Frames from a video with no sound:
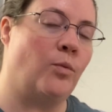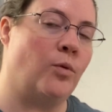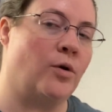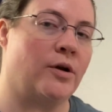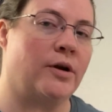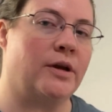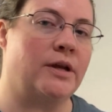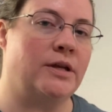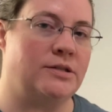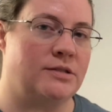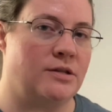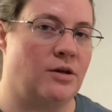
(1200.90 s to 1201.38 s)

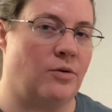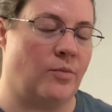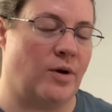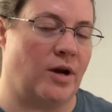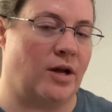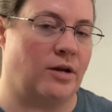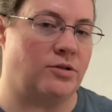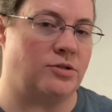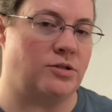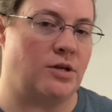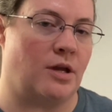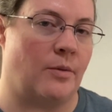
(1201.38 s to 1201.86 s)
worry so
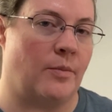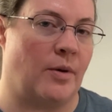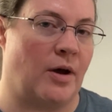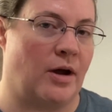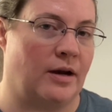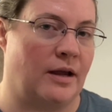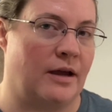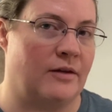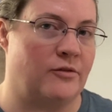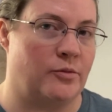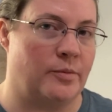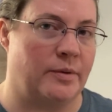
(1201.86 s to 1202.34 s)
much about
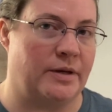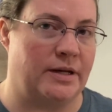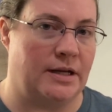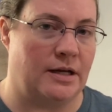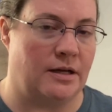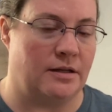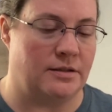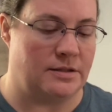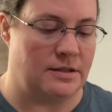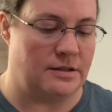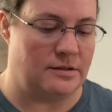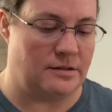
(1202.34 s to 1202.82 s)
everybody
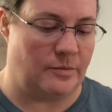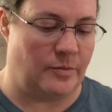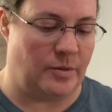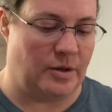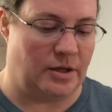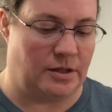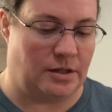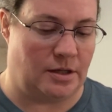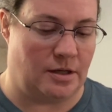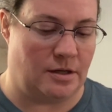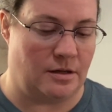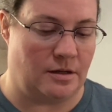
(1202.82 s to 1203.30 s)
else's
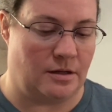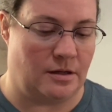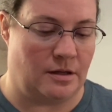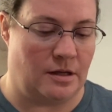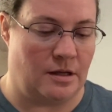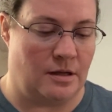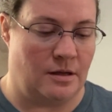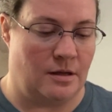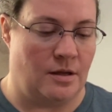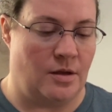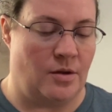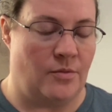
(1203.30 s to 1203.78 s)
opinion,
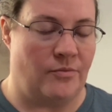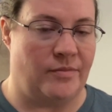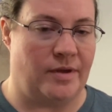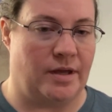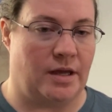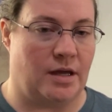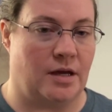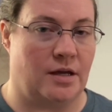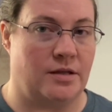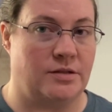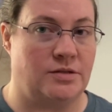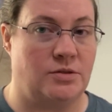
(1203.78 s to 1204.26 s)

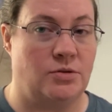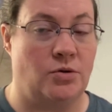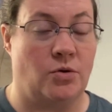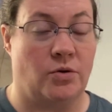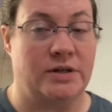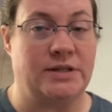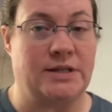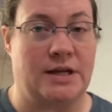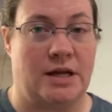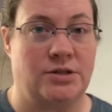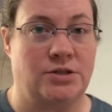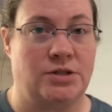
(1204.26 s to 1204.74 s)
because your
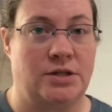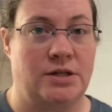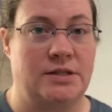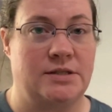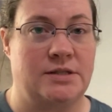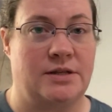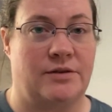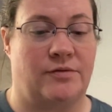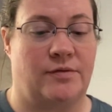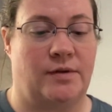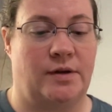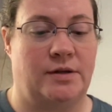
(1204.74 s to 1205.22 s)
tension is
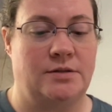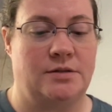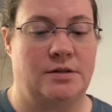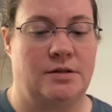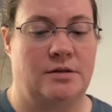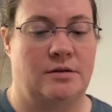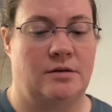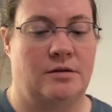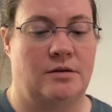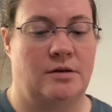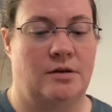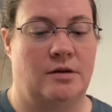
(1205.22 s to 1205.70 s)
different,
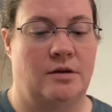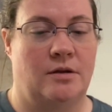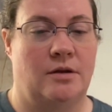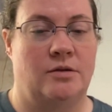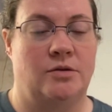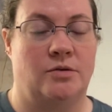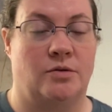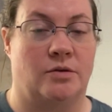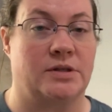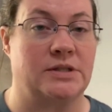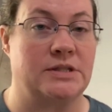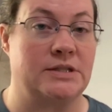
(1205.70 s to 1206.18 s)

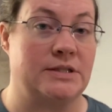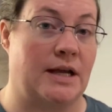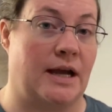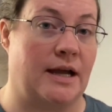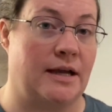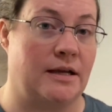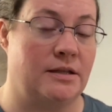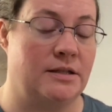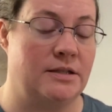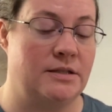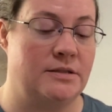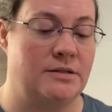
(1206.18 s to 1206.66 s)
your
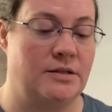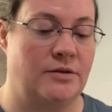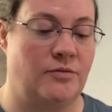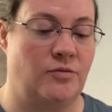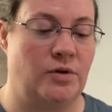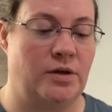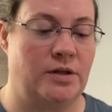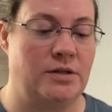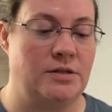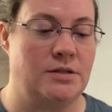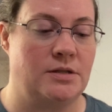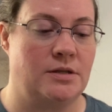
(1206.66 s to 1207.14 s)
style is
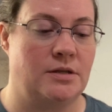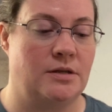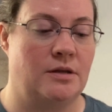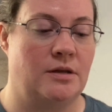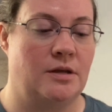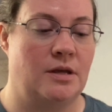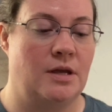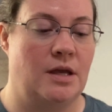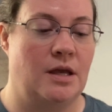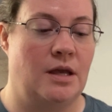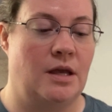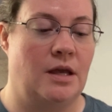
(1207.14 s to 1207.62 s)
different,
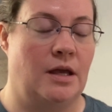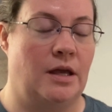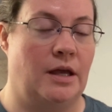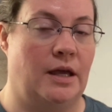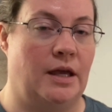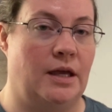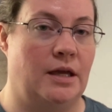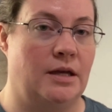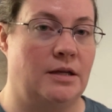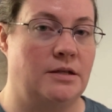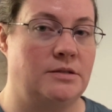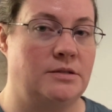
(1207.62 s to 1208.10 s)

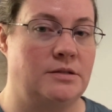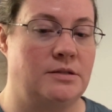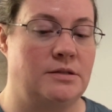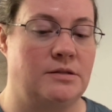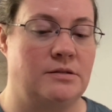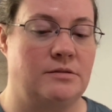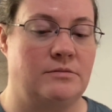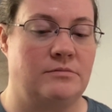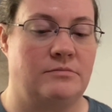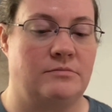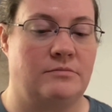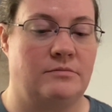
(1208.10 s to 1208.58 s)
and
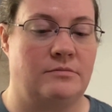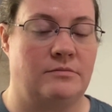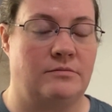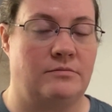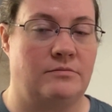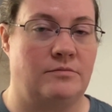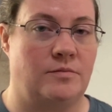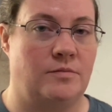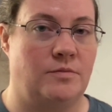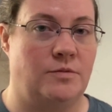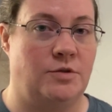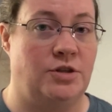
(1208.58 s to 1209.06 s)

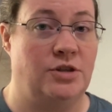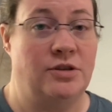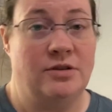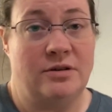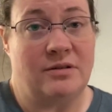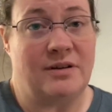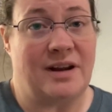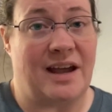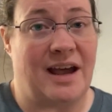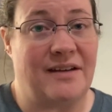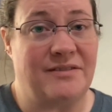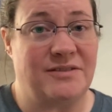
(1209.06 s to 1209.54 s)
you
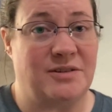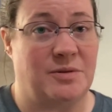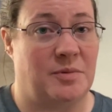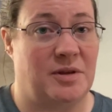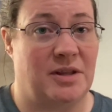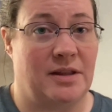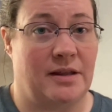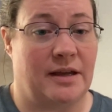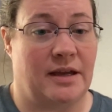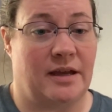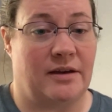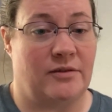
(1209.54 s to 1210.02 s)
don't have to be
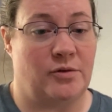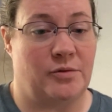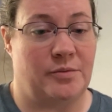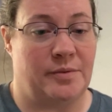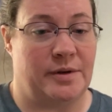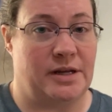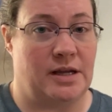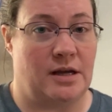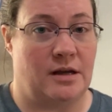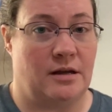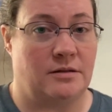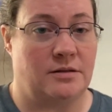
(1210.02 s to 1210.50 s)
like
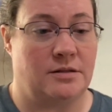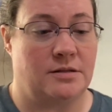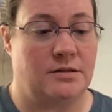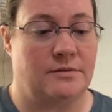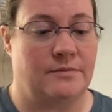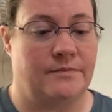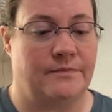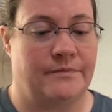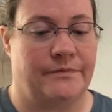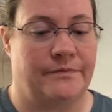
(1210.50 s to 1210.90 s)
everybody else.